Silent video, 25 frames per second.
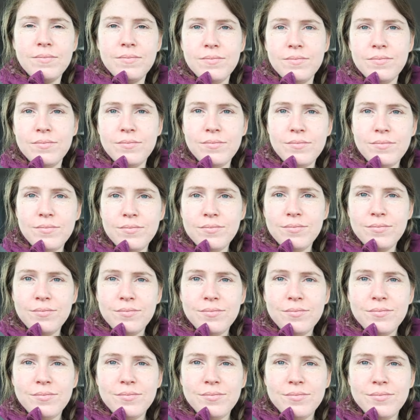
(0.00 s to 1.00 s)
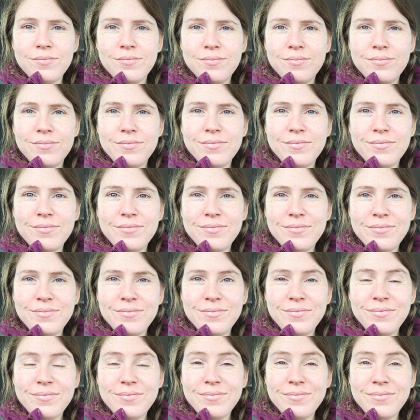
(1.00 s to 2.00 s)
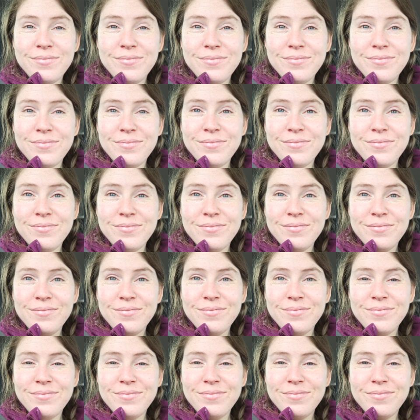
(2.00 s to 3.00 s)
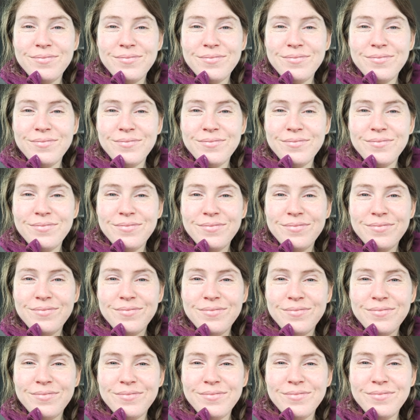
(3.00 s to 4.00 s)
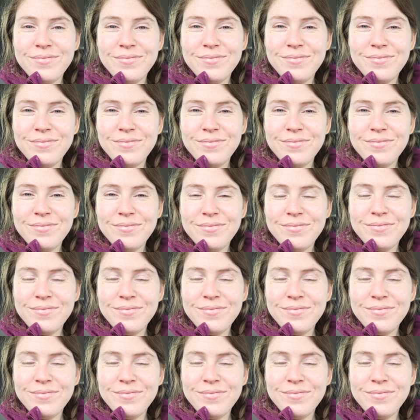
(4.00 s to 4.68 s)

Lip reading: The person shown says nothing.